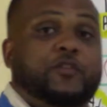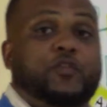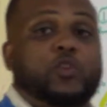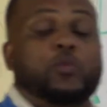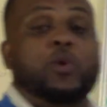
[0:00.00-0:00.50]

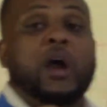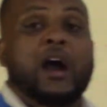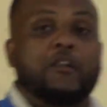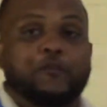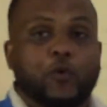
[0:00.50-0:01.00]
from
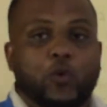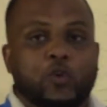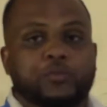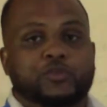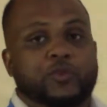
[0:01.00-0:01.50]
a
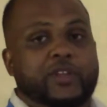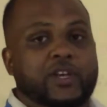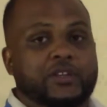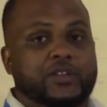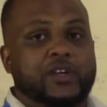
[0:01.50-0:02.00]
form to
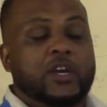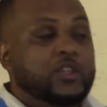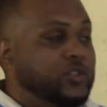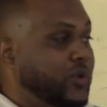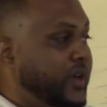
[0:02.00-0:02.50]
the
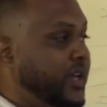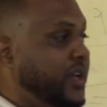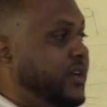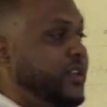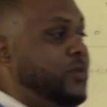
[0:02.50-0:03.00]
other. So
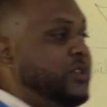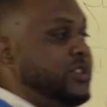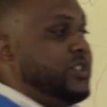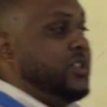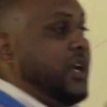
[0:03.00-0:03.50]
here there was
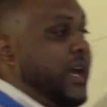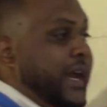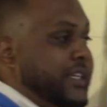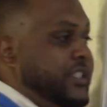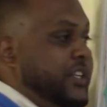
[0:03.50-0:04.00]

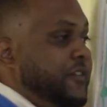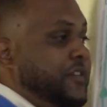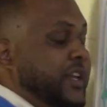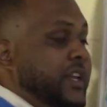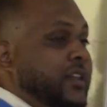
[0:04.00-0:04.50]
a
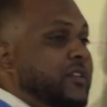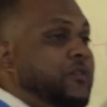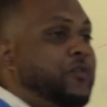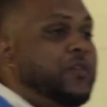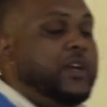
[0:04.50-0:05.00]
shift in
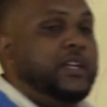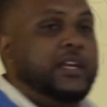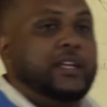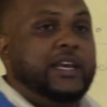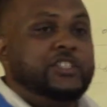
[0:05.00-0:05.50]

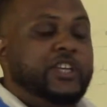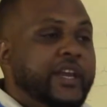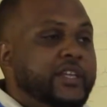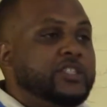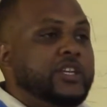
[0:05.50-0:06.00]
a
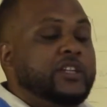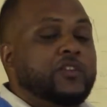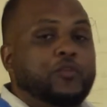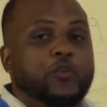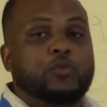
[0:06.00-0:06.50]
change in
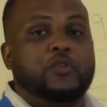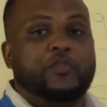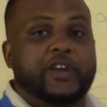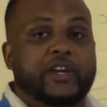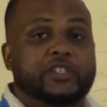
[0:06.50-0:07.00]
the form
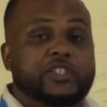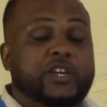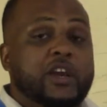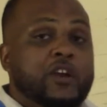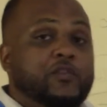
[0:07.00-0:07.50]
of
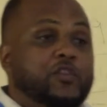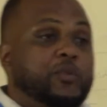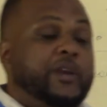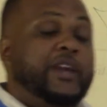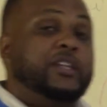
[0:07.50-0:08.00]
energy,
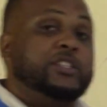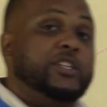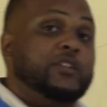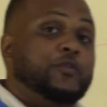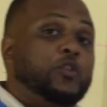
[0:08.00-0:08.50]
from energy
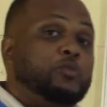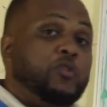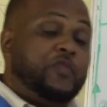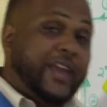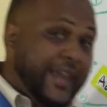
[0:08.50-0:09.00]
in the form
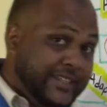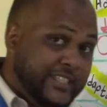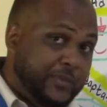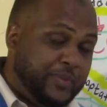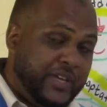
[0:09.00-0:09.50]
of
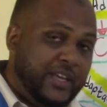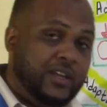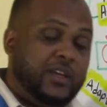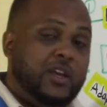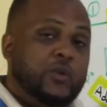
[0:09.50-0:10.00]
ATP,
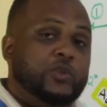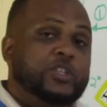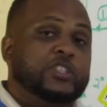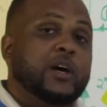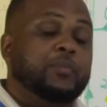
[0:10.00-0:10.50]

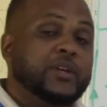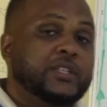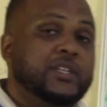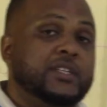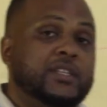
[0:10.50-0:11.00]
which is
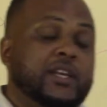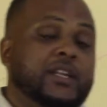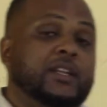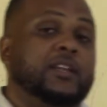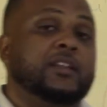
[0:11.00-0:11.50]
abundant
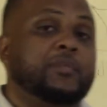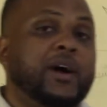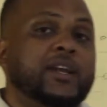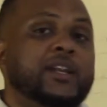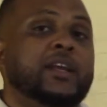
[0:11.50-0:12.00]
in the
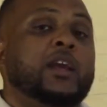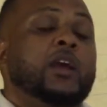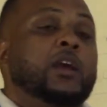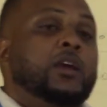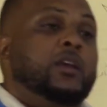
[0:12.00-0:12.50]
body,
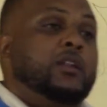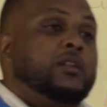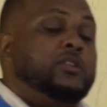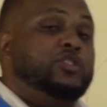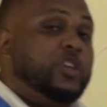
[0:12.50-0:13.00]

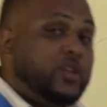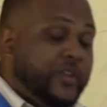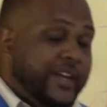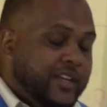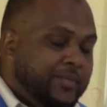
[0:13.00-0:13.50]

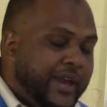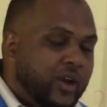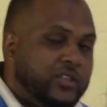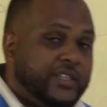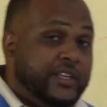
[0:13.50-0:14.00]
generated by
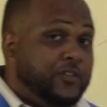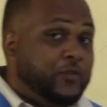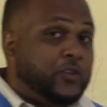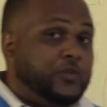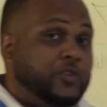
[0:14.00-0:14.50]
oxidative
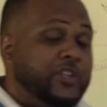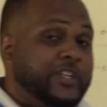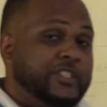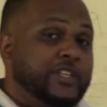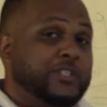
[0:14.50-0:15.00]

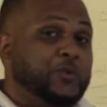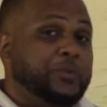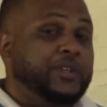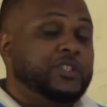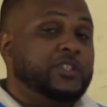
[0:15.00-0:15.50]
phosphorylation, as we
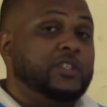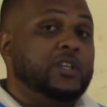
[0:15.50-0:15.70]
mentioned